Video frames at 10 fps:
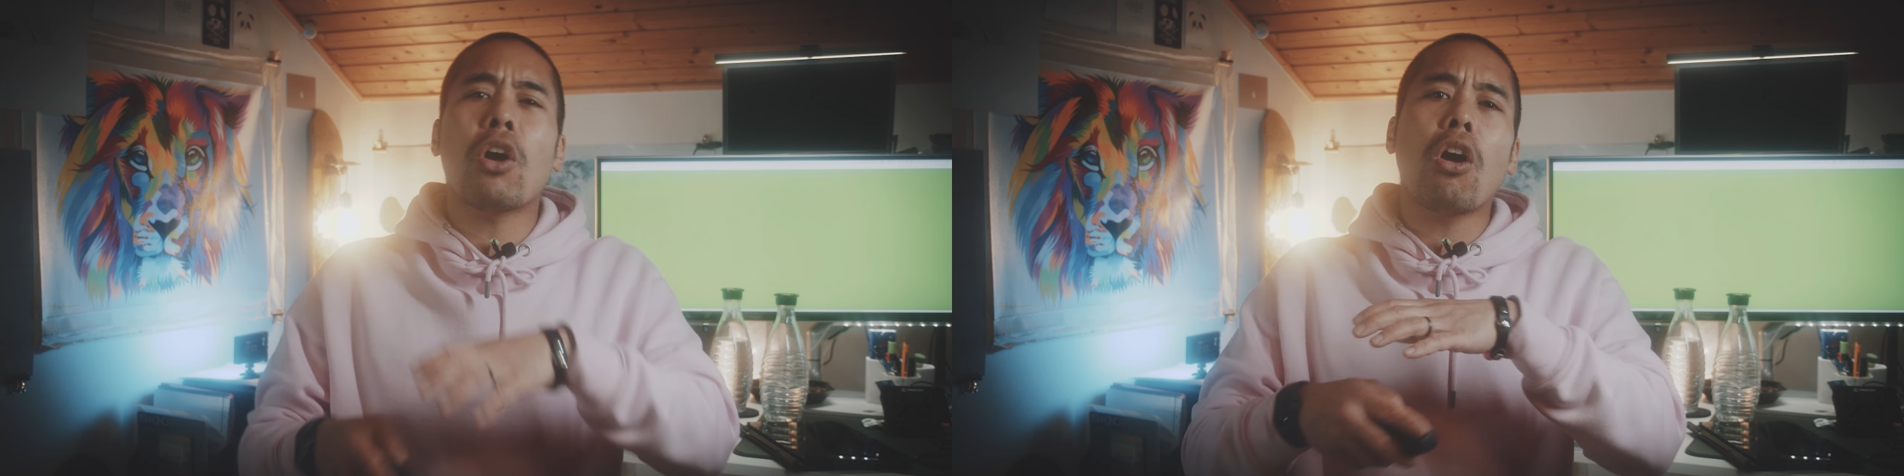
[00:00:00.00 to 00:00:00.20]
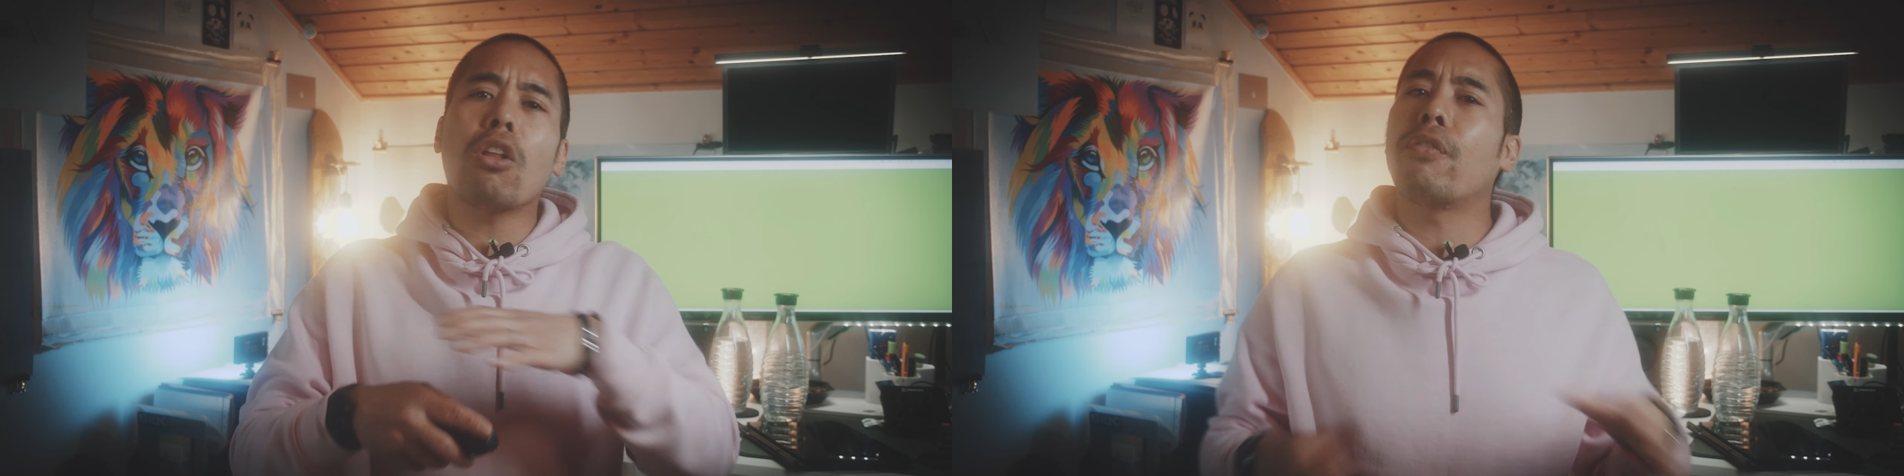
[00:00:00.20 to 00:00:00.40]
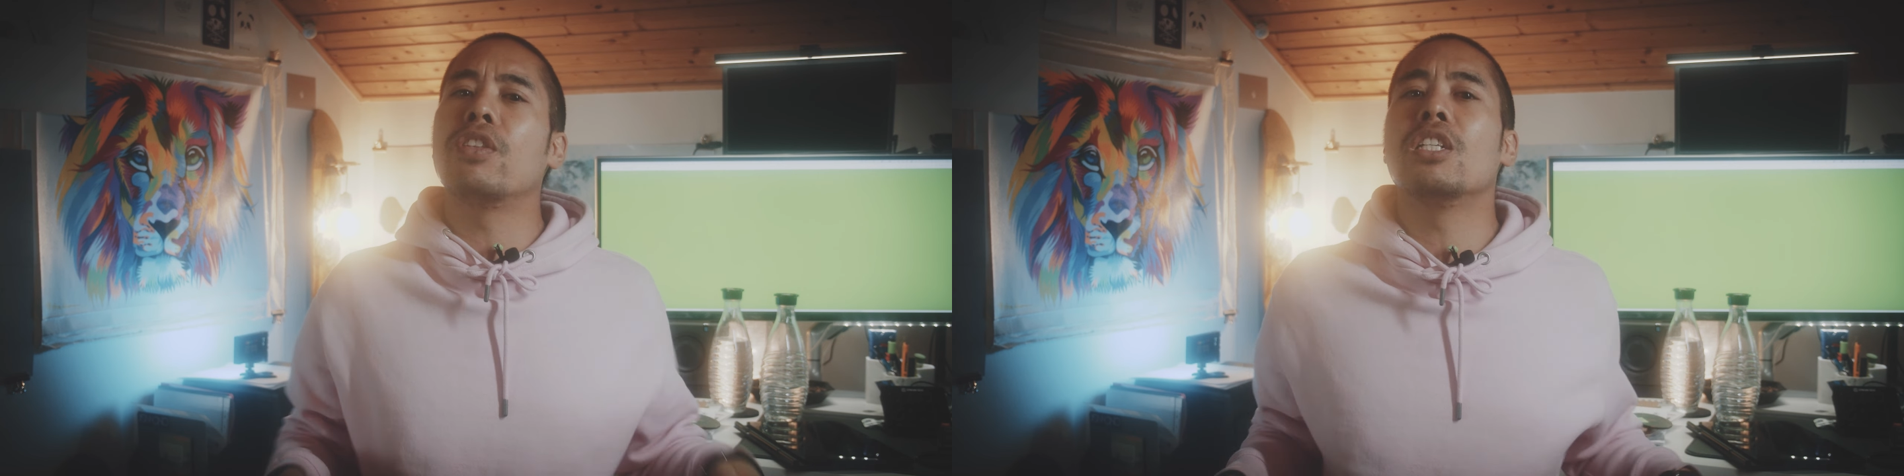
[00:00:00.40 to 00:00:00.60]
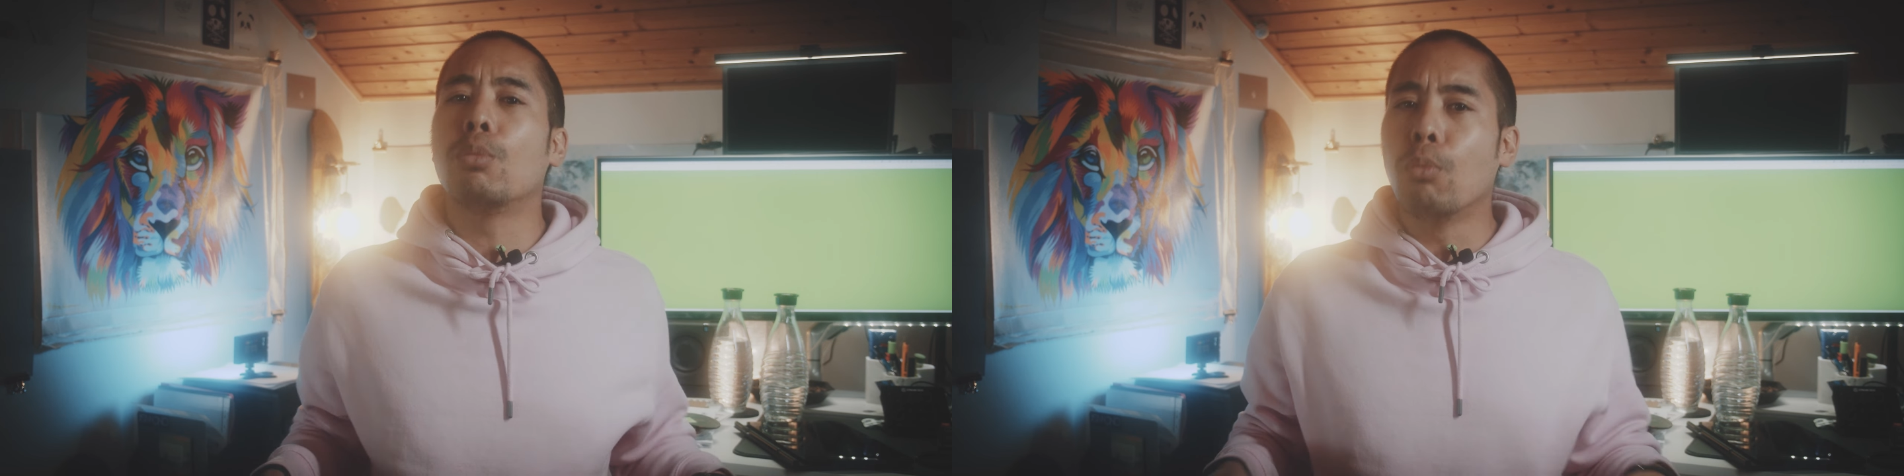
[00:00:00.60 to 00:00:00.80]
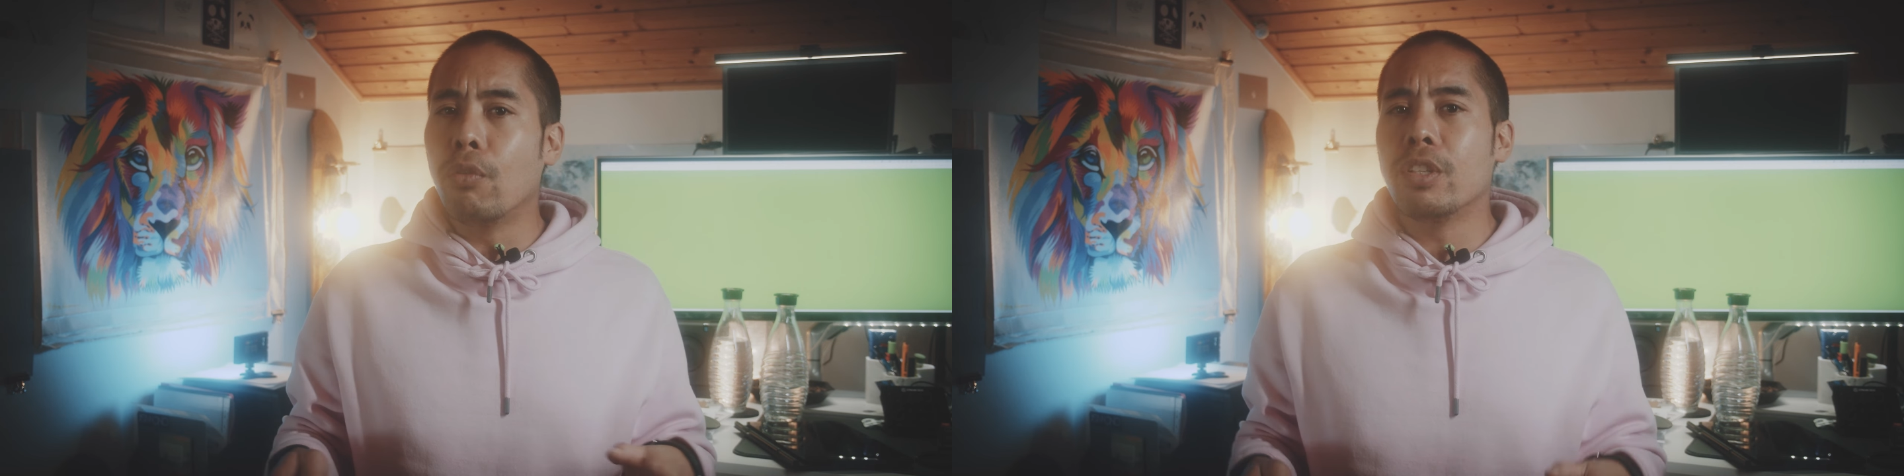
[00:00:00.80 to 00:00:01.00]
all of these
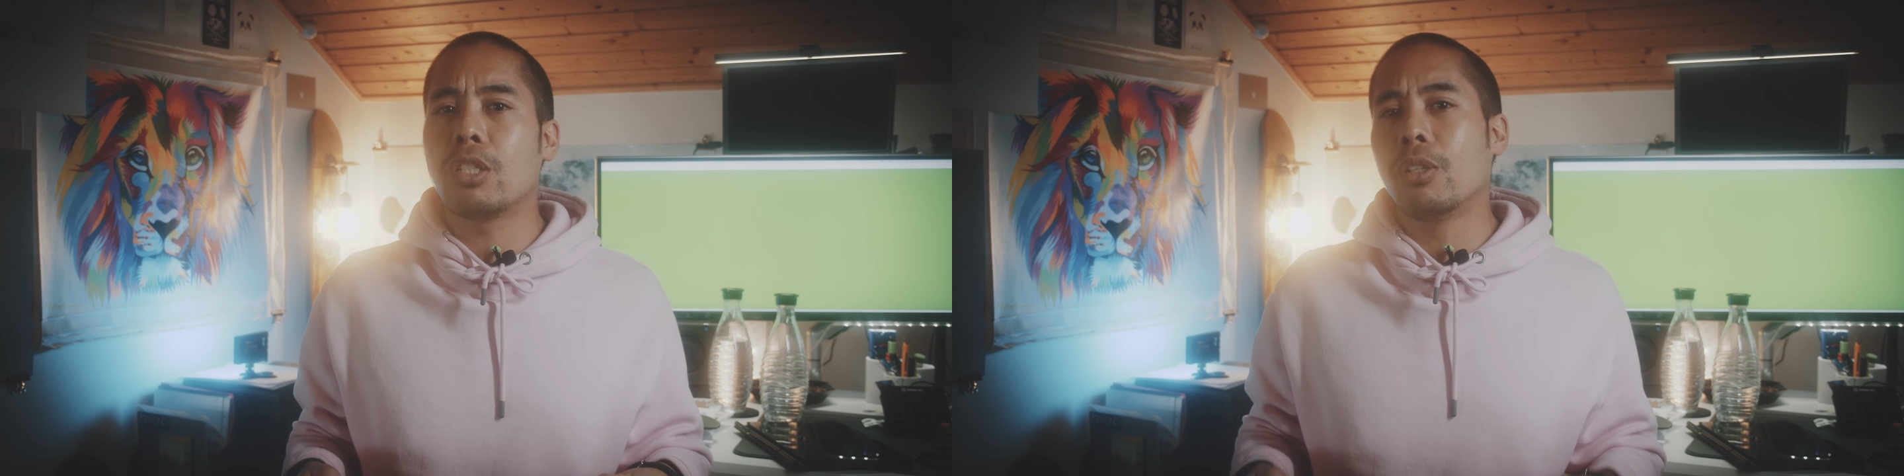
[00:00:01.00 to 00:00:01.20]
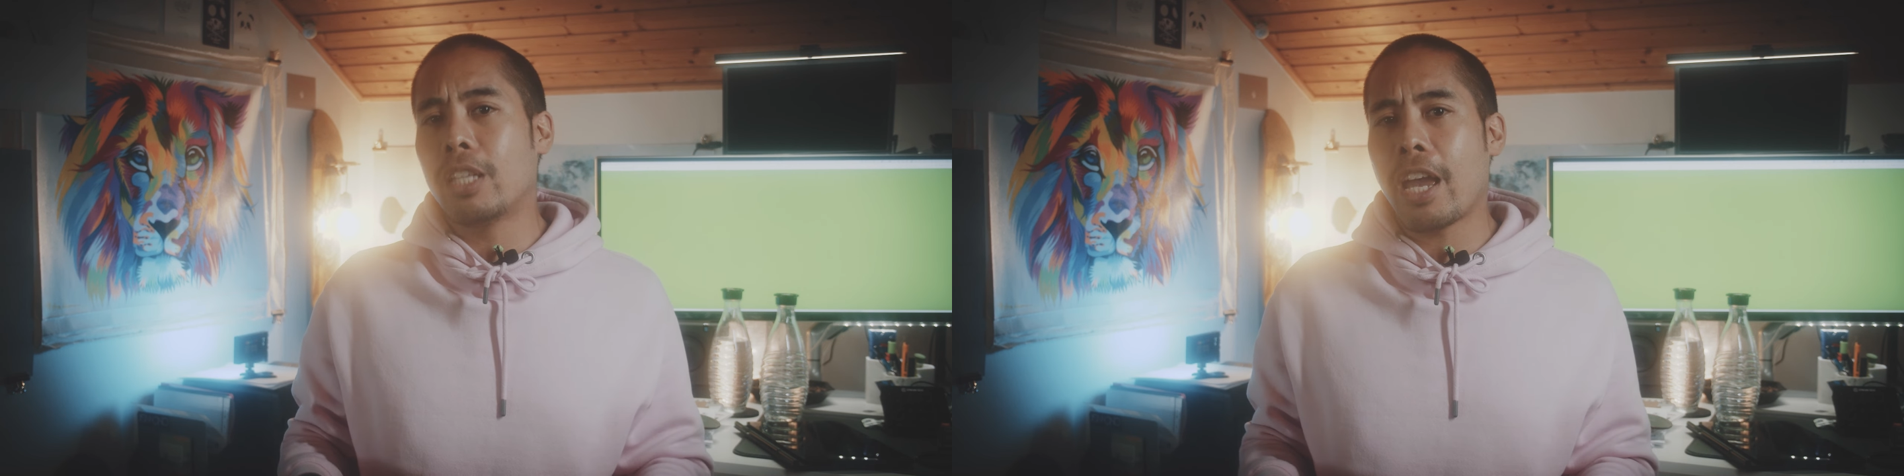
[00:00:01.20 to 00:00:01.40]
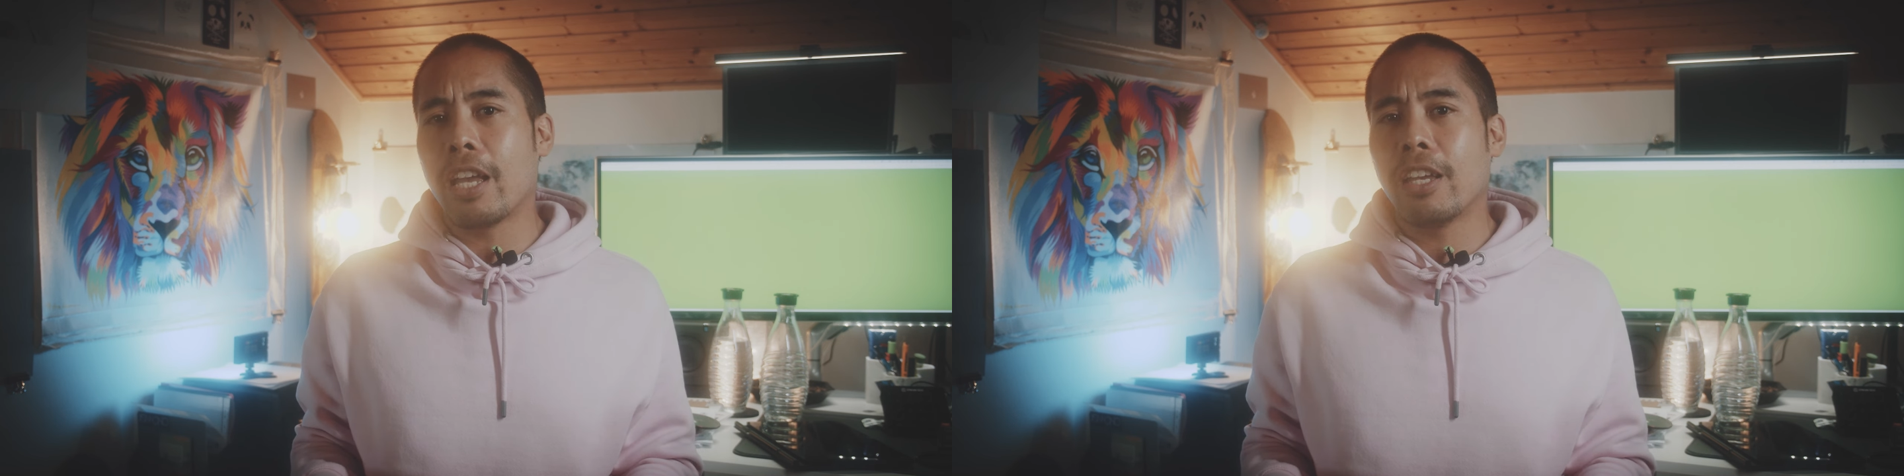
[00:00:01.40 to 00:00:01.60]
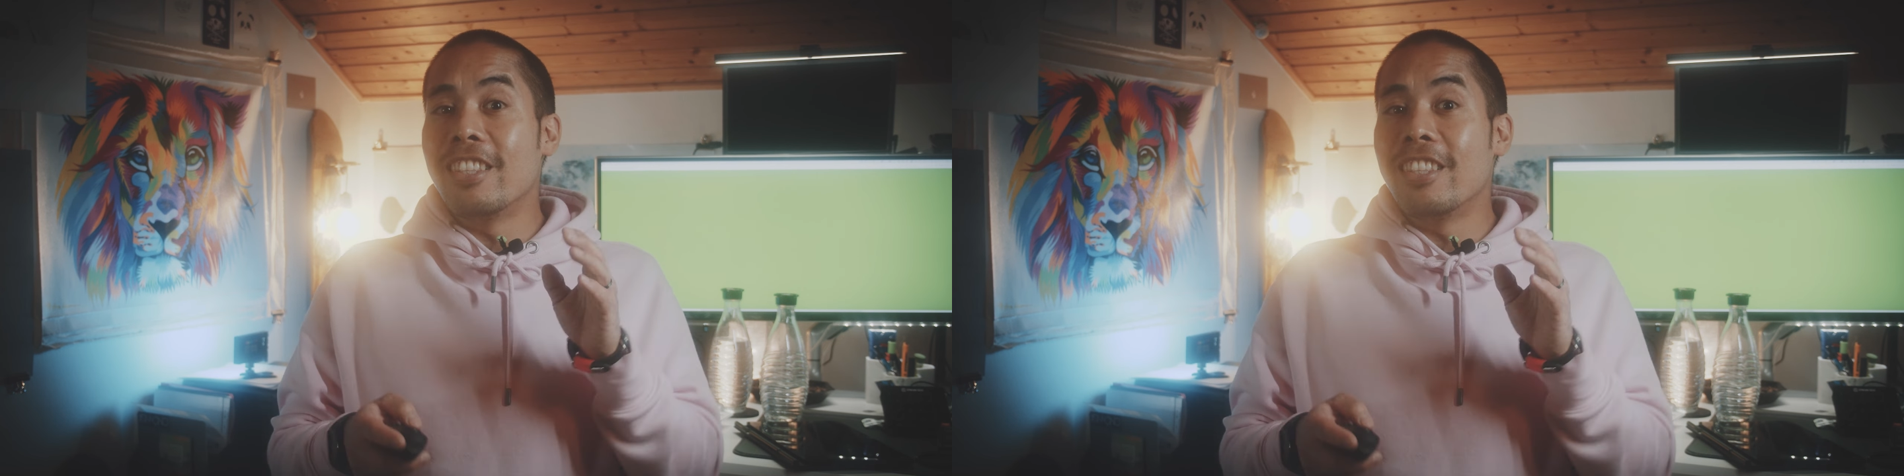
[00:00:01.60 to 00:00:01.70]
movies today.